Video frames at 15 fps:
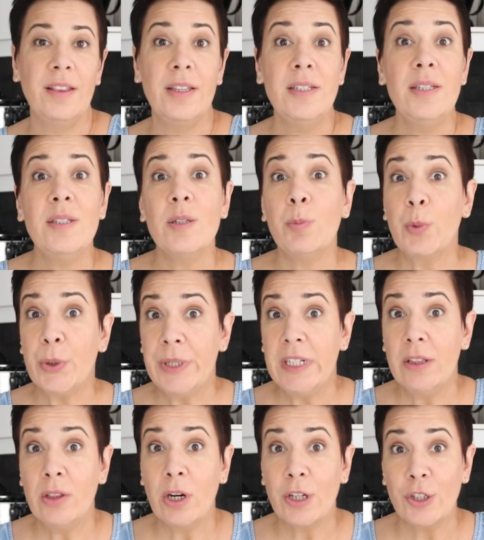This is a
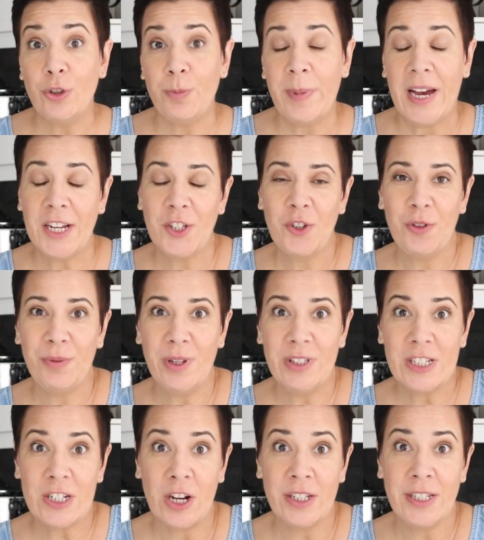pretty large batch of
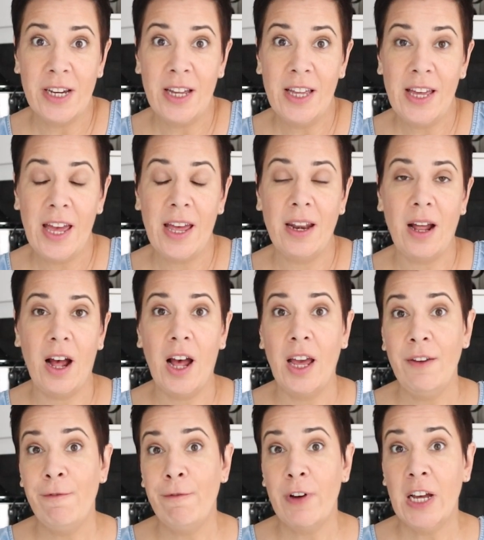lasagna, and
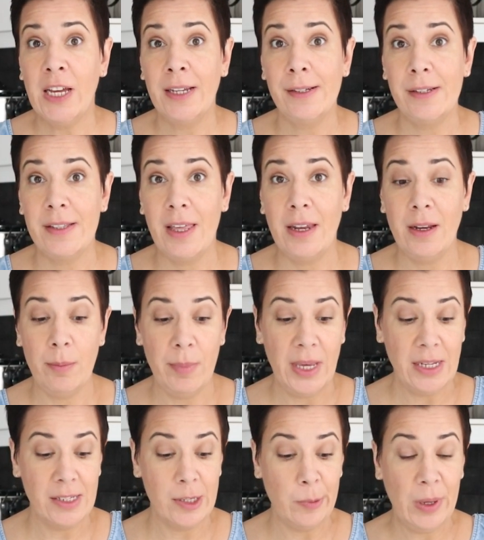I find that it
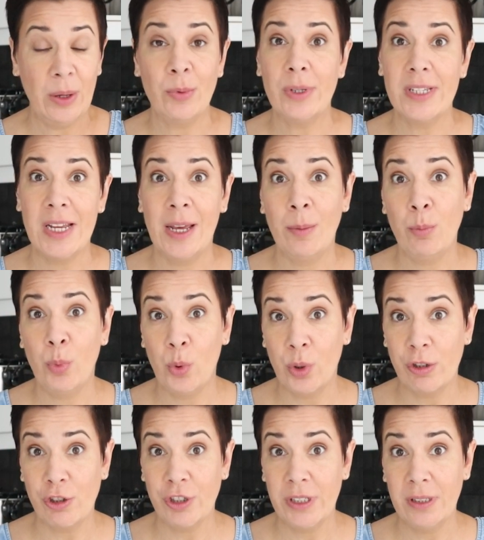makes about 10
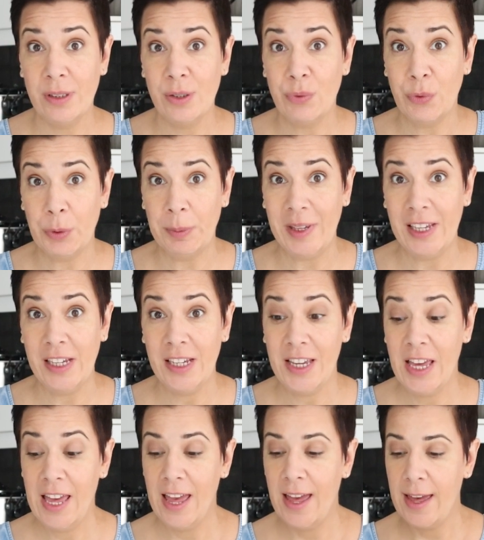portions for me.
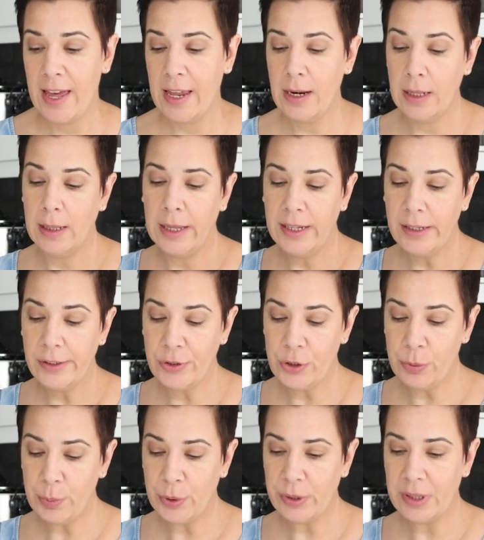And I like
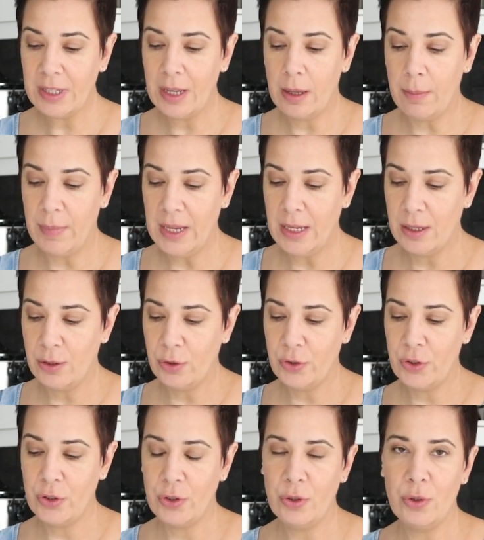to put them
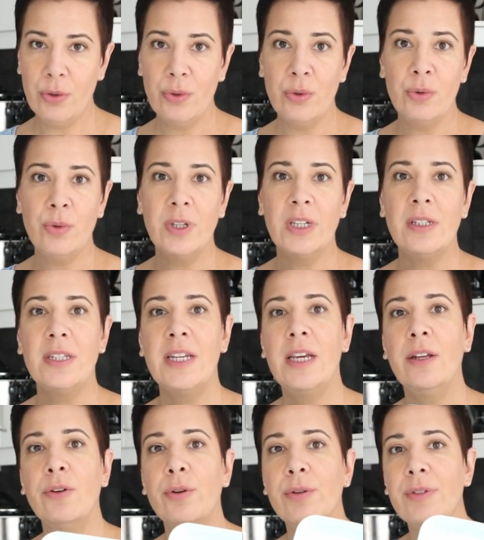into
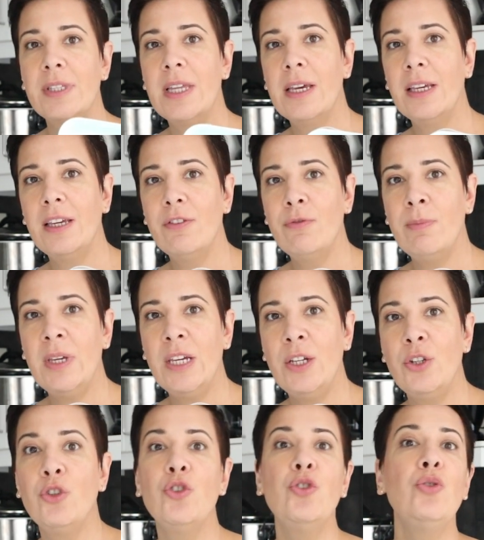containers that give
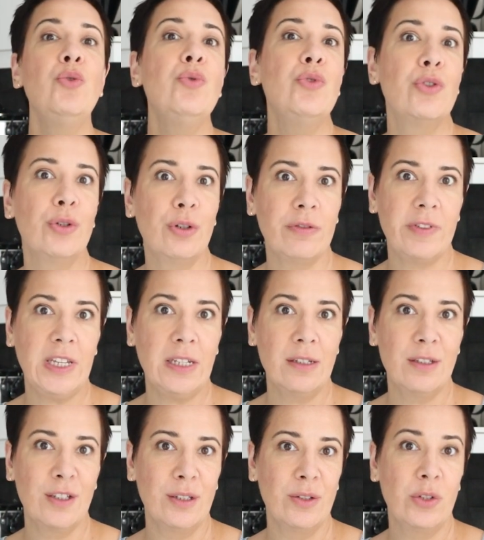me 2
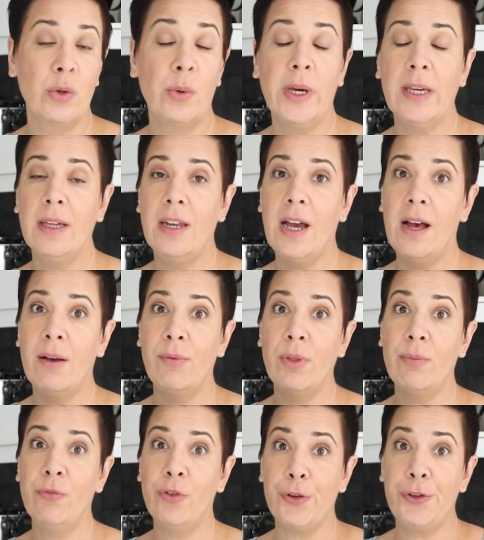servings, so I can have
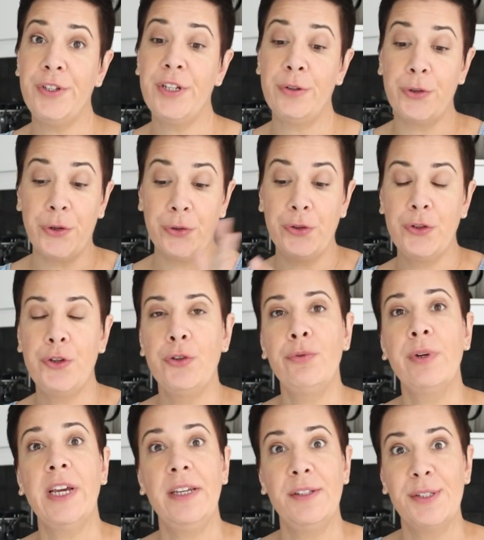them for dinner 2
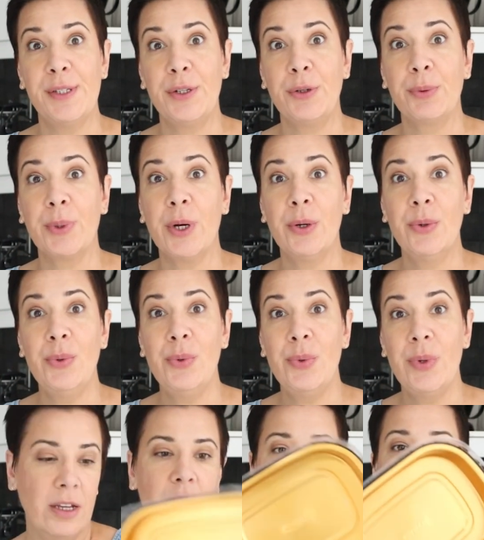nights in a row.
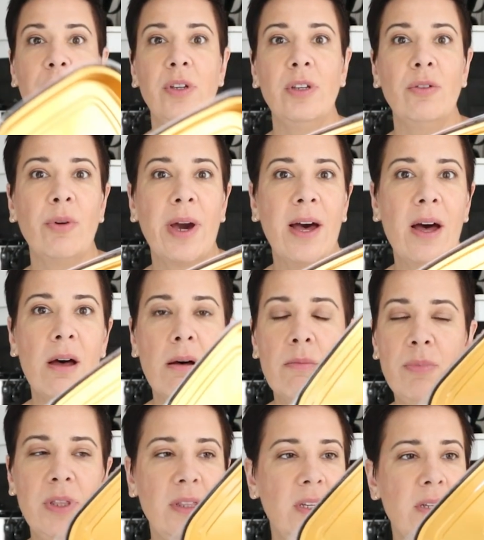You can
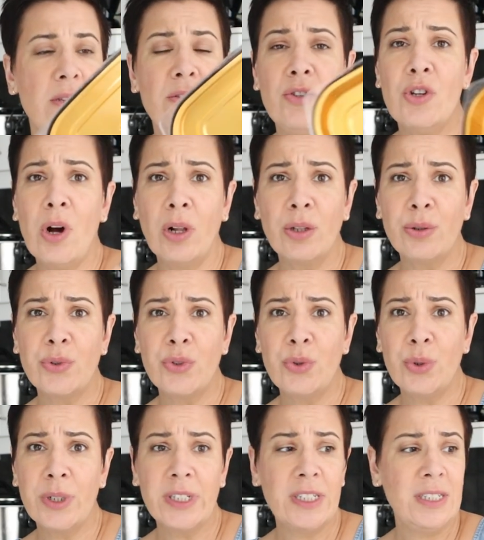grab these dollar
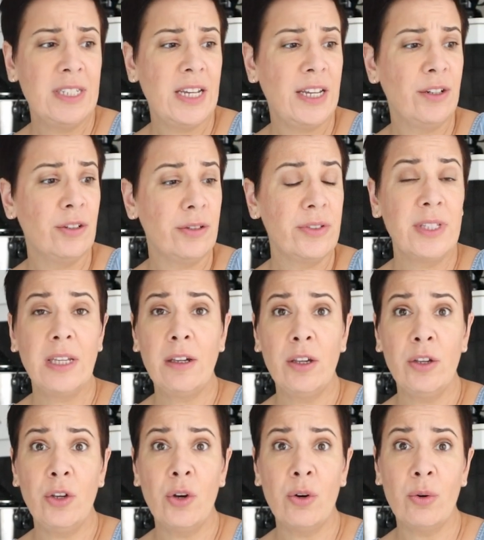store containers that
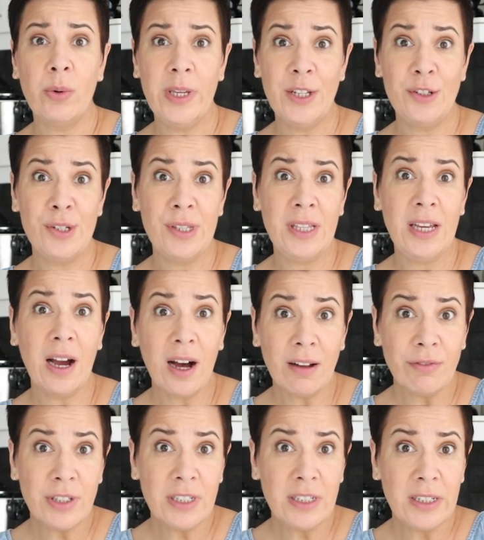can go into the
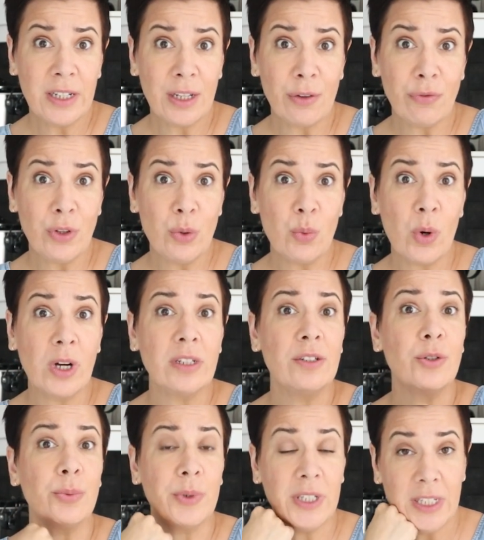oven if you want
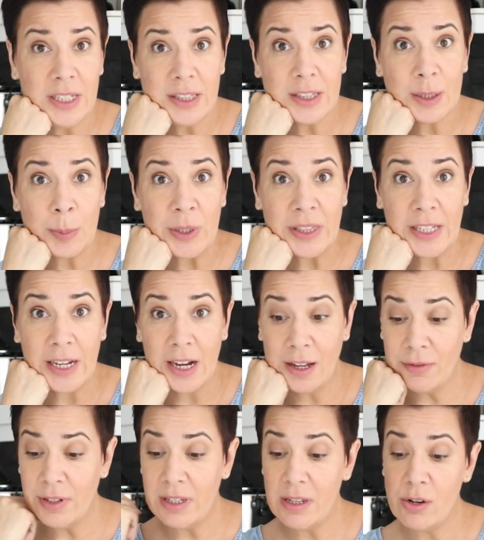to reheat them in the
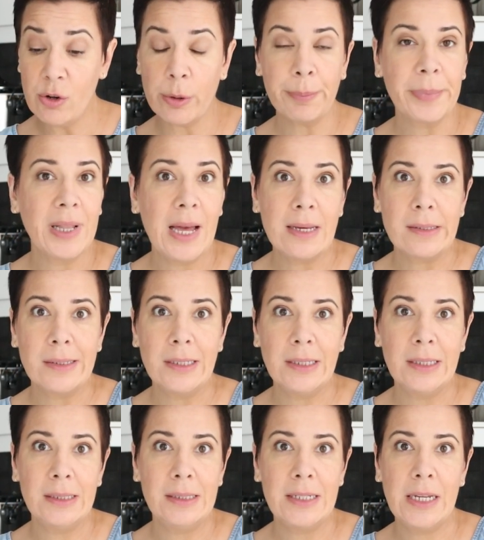oven, or plastic
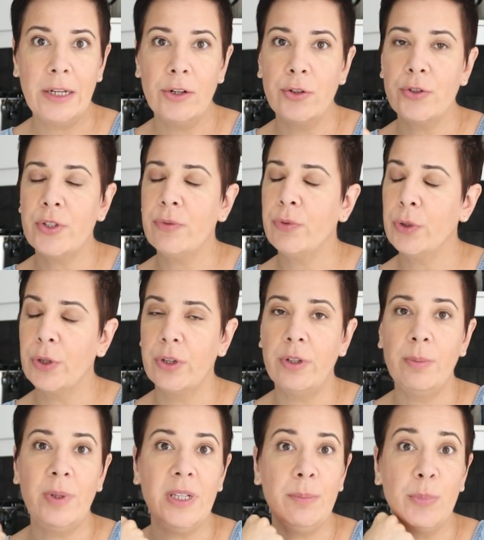containers if you're going
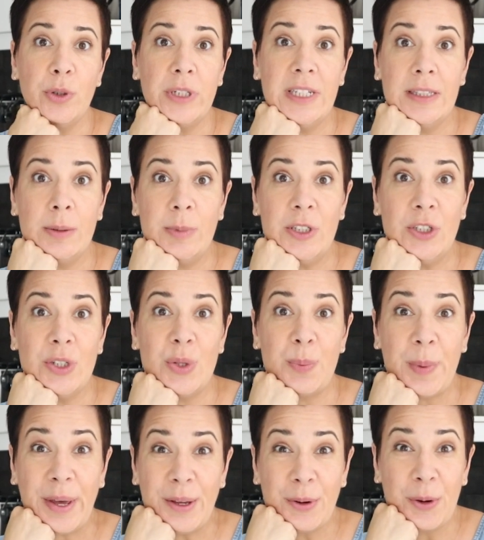to be putting them into the
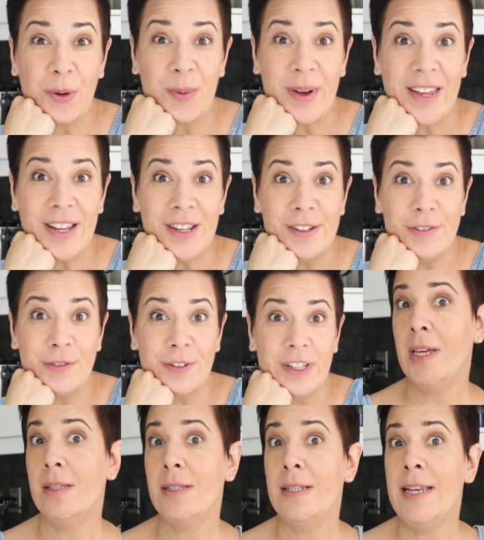microwave.
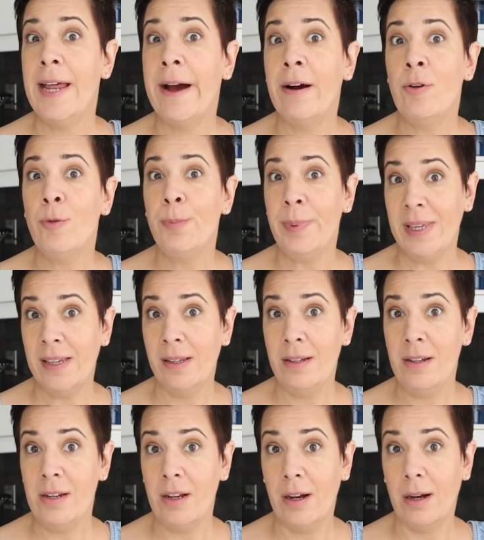It's now
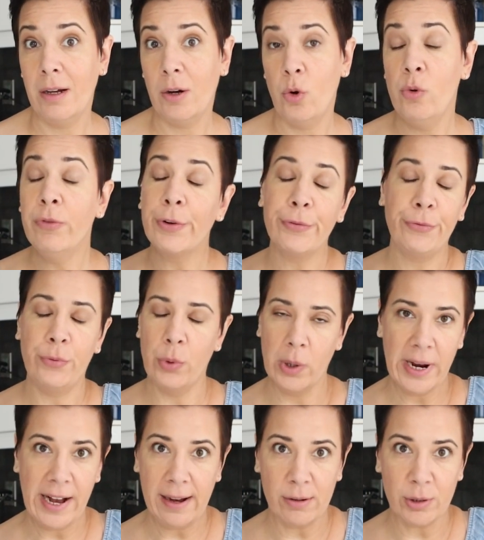been over
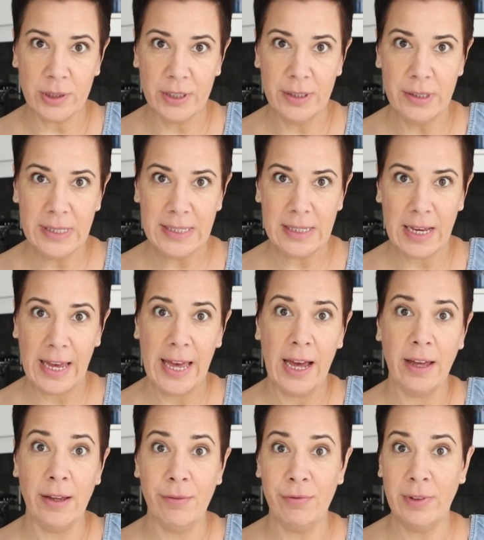4 hours.
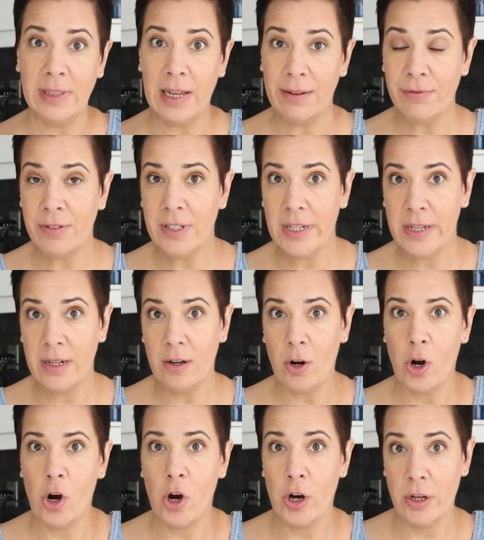I've left it
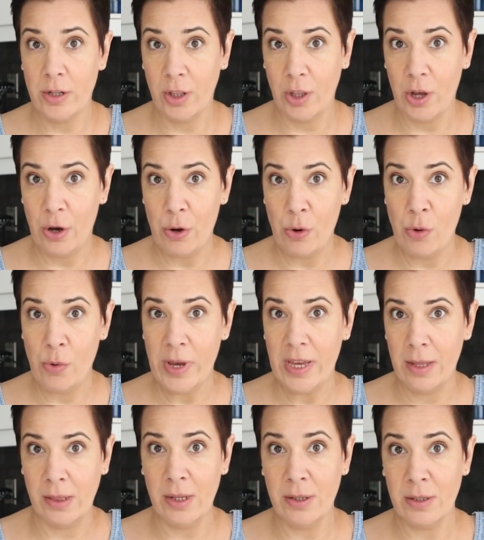on low
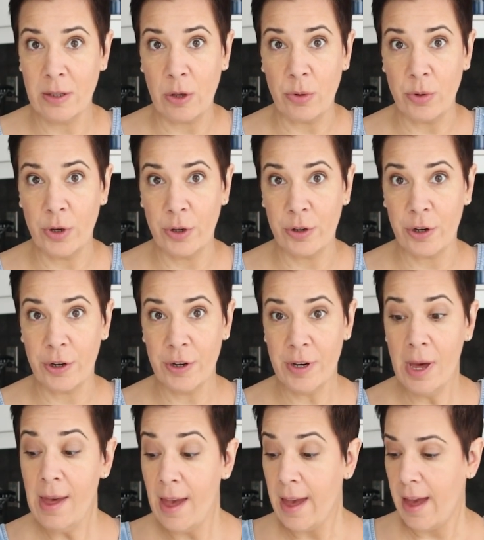in the slow
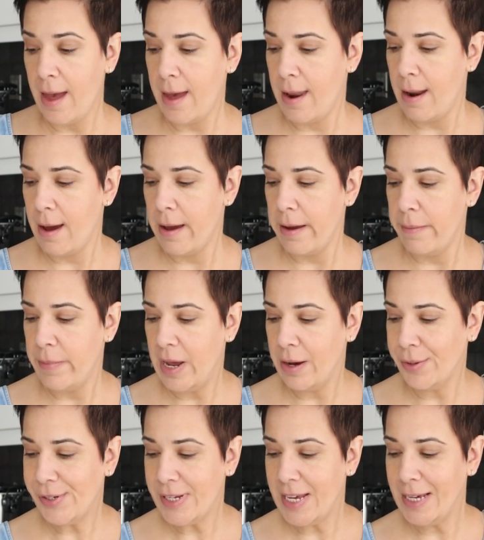cooker, and I am
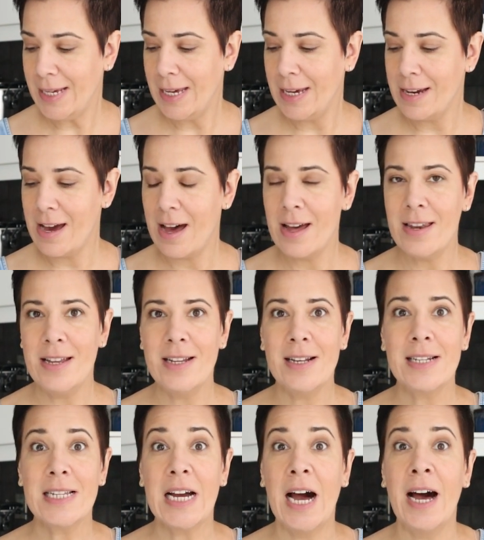now taking an
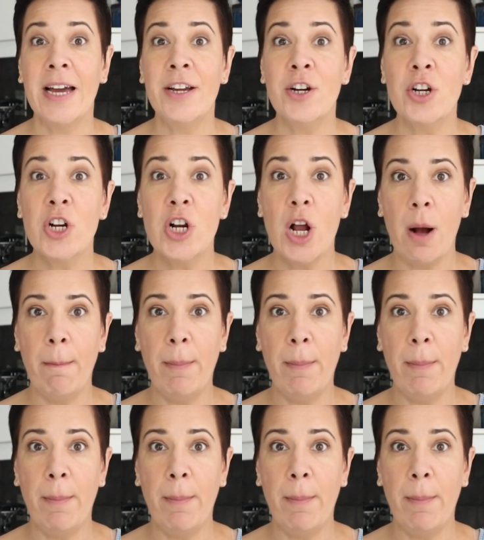entire